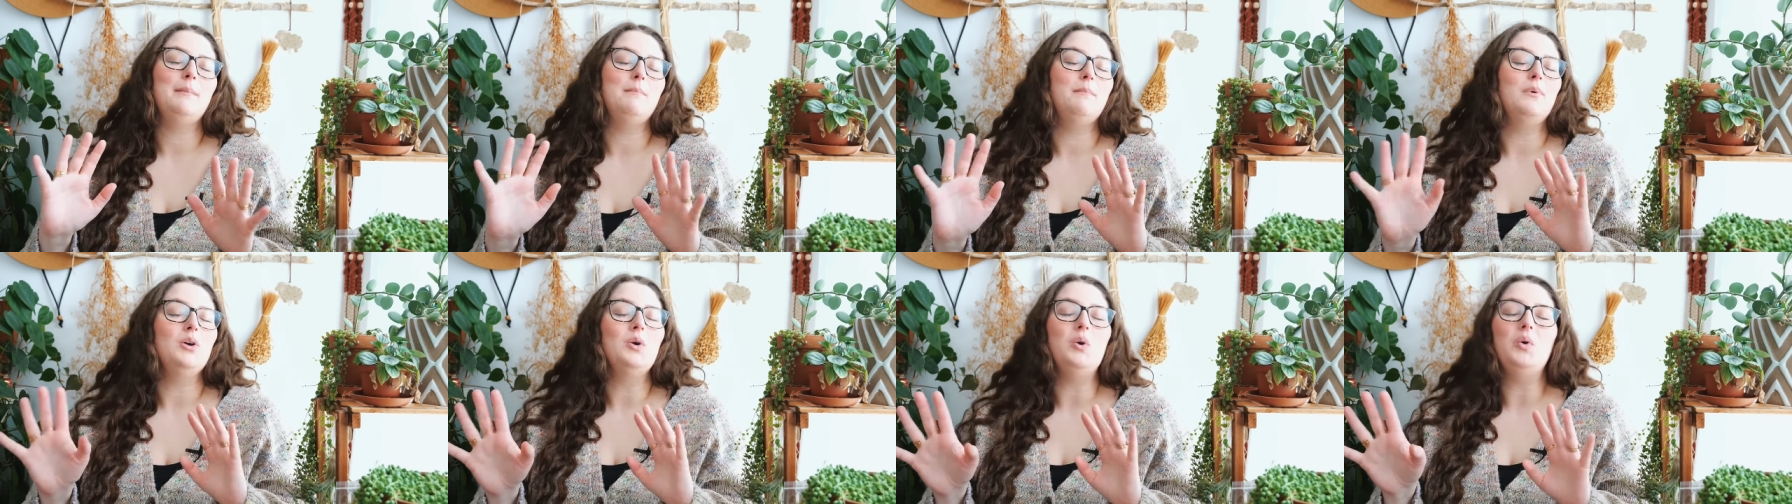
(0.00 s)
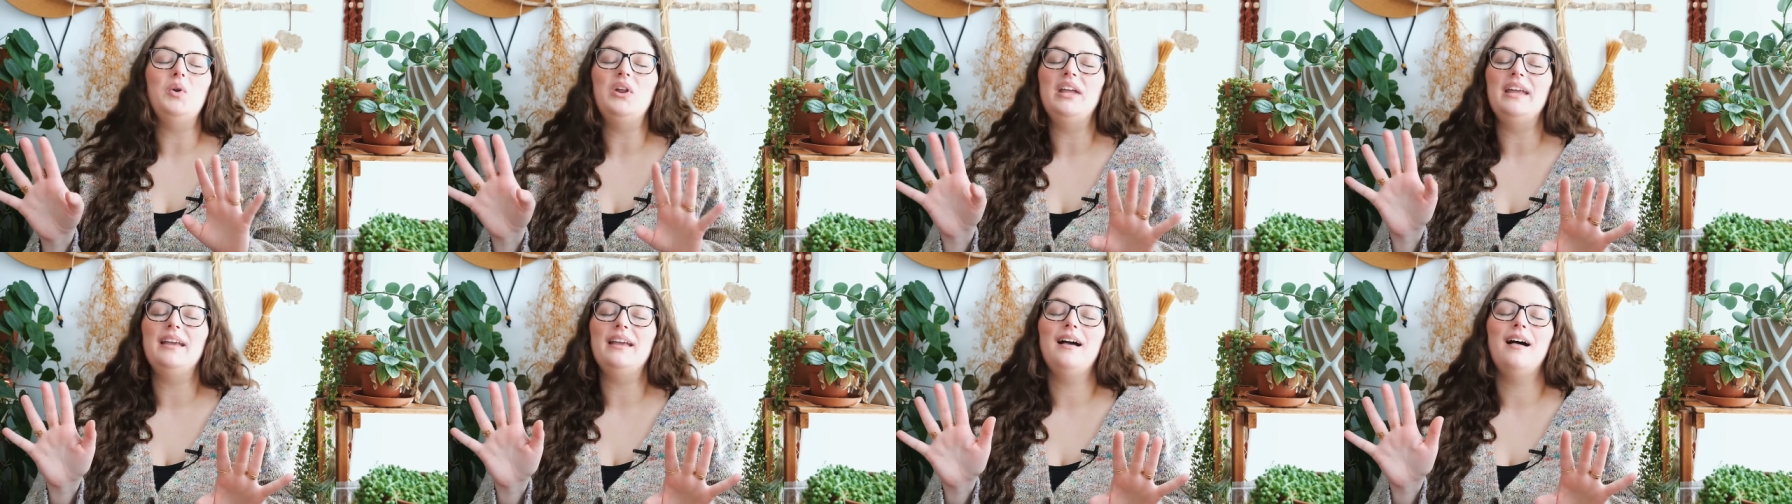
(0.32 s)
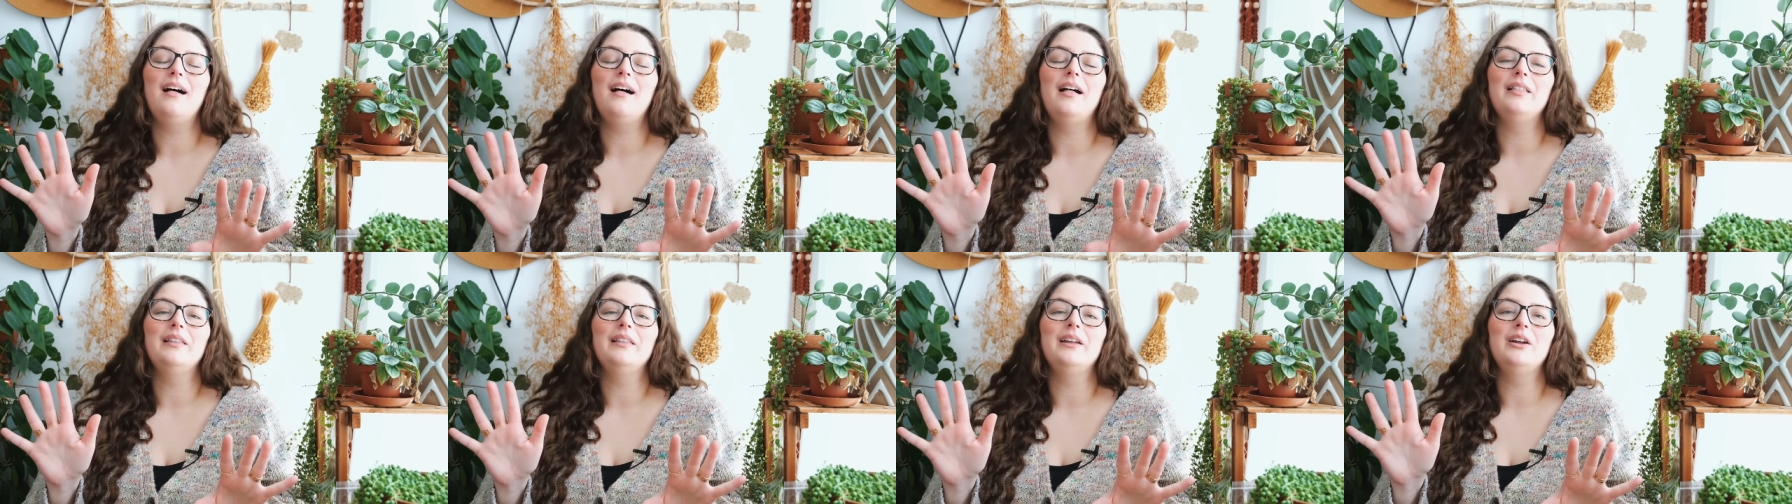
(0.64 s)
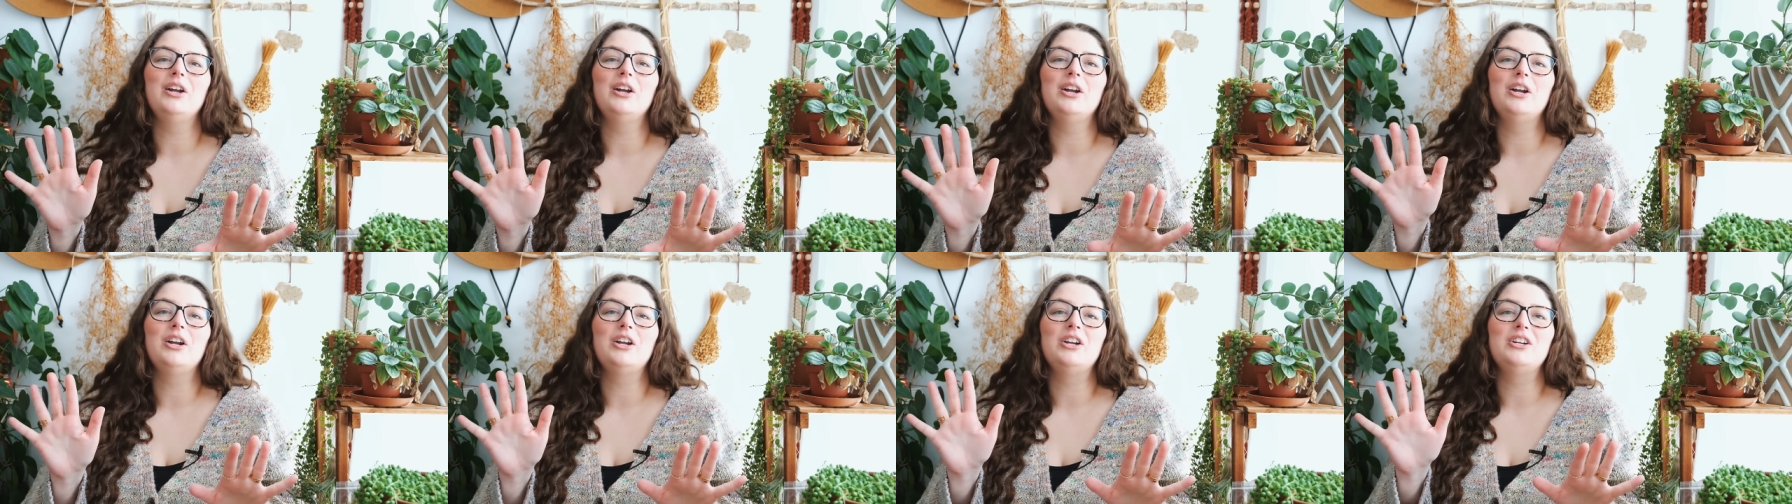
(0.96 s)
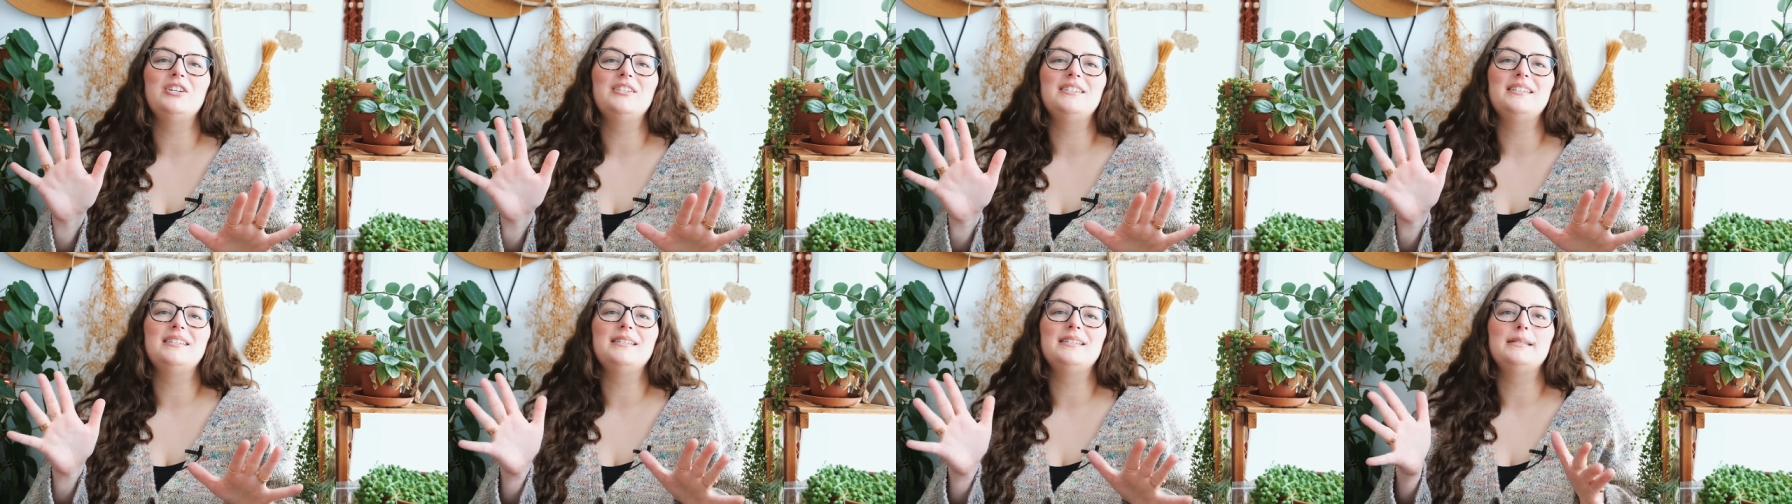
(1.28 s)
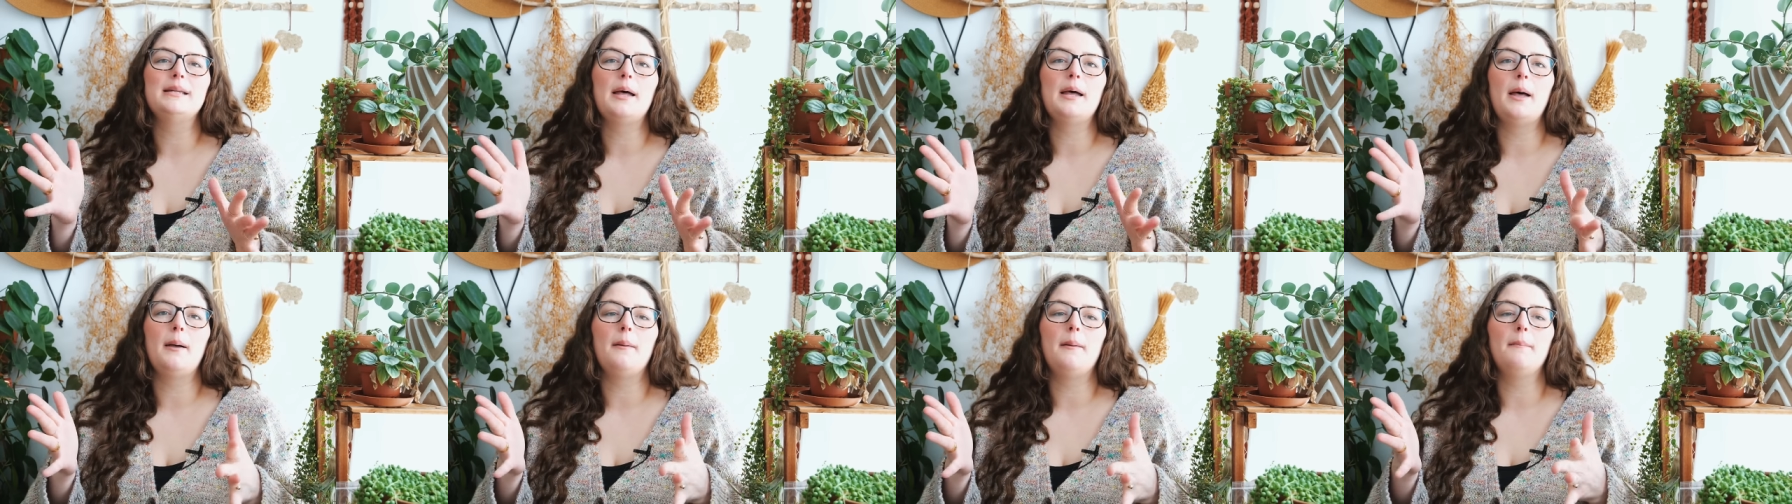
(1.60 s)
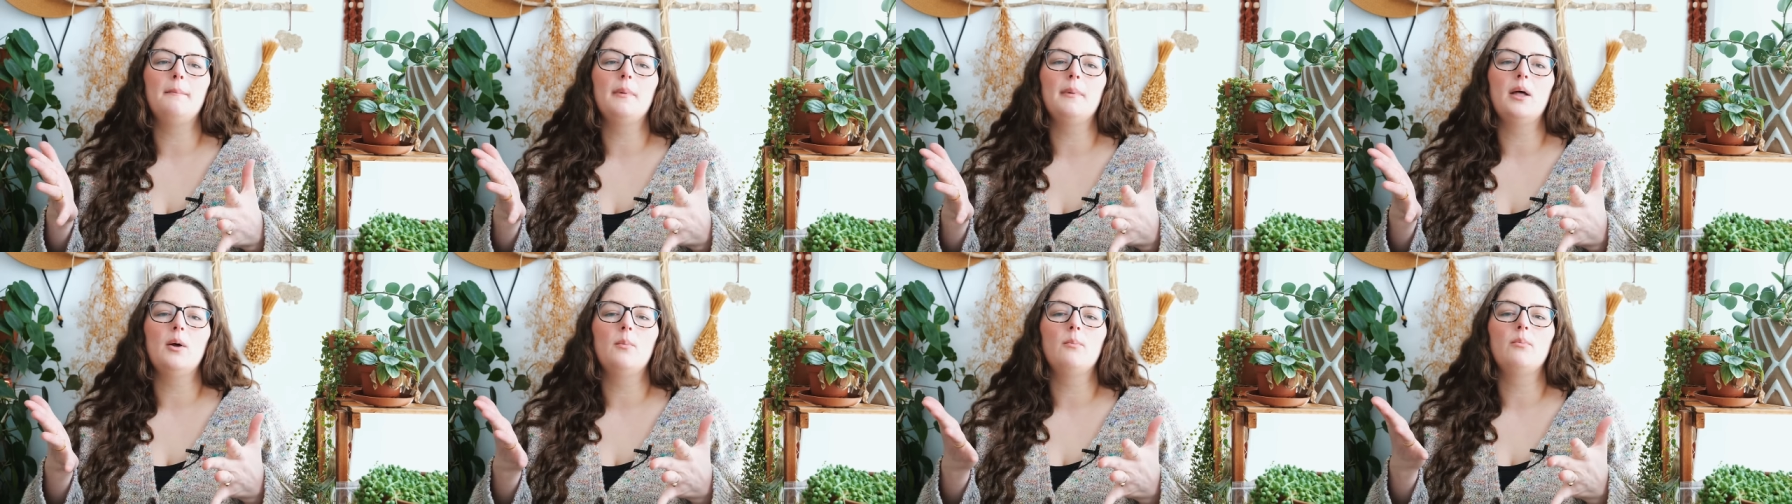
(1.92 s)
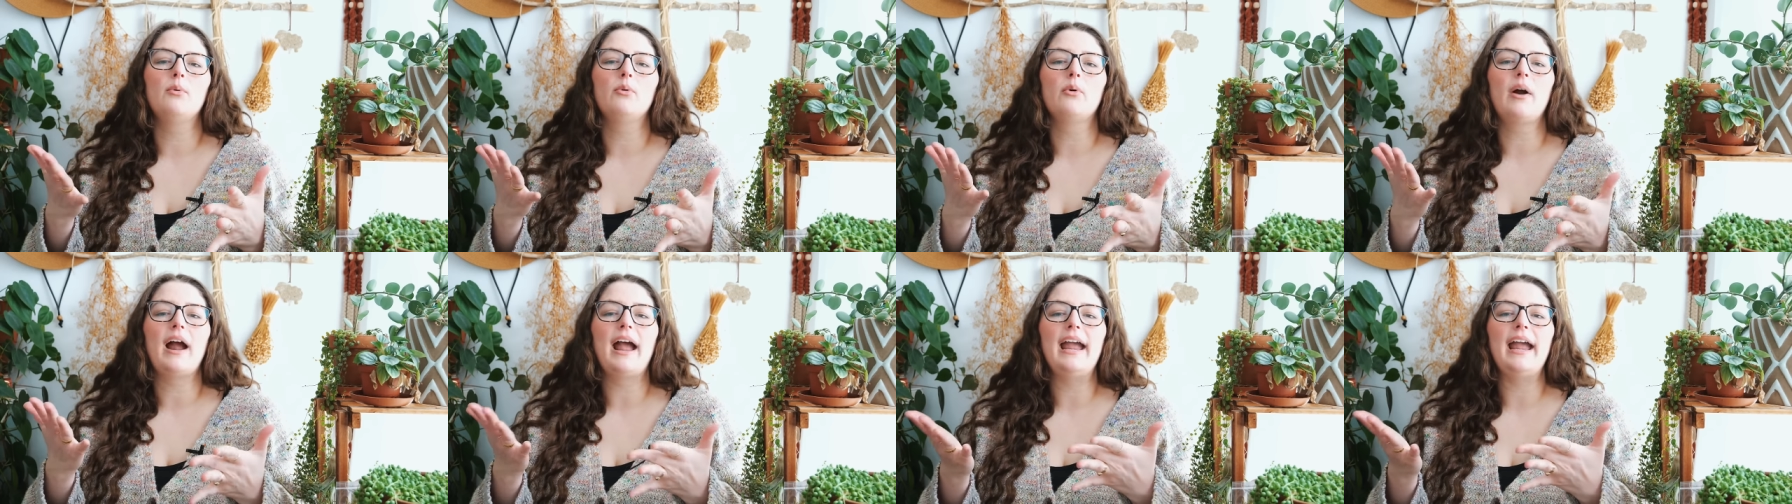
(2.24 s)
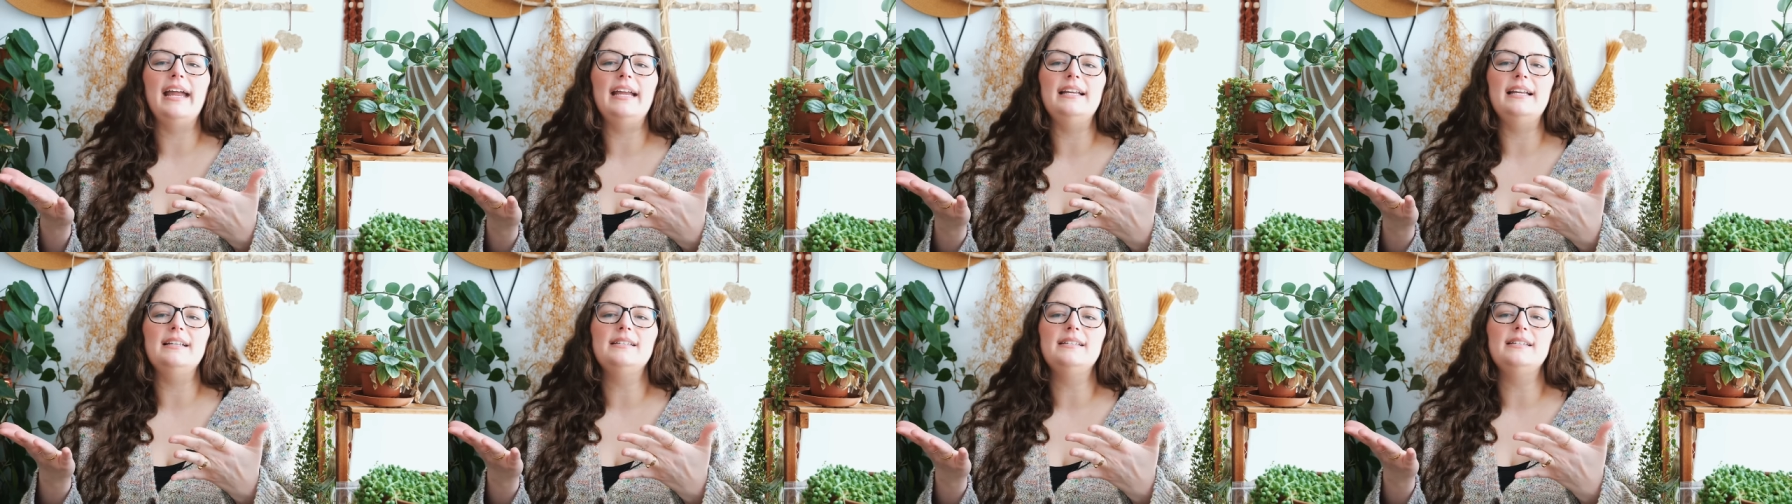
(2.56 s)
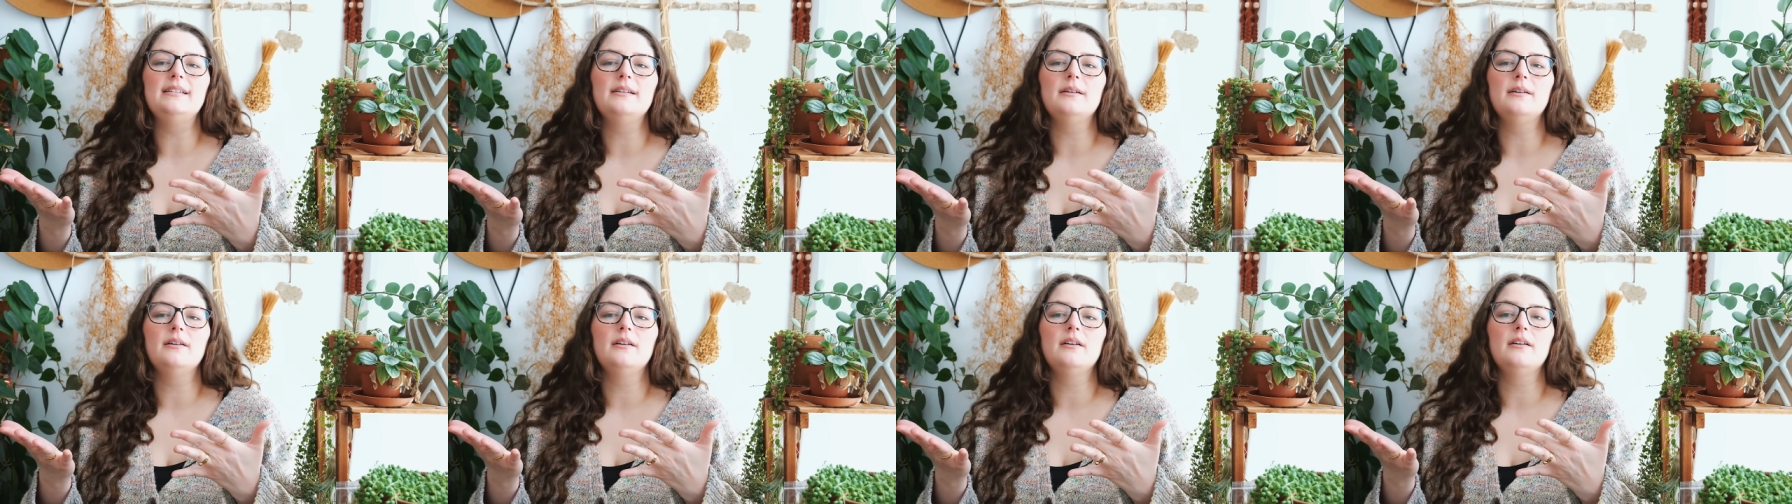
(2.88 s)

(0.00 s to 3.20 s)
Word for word: moody colors, some bright